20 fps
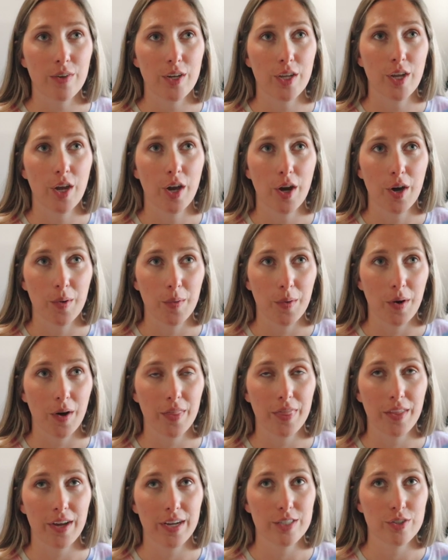video
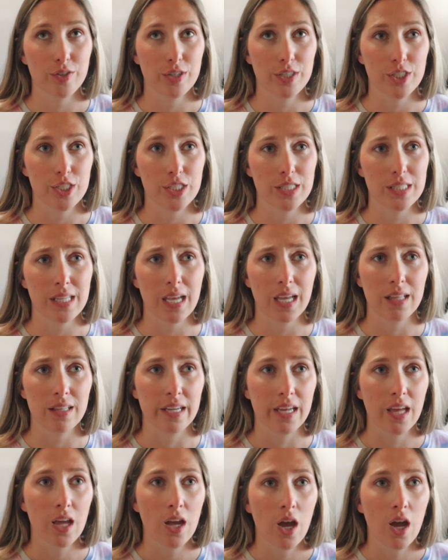on the hydration saying like,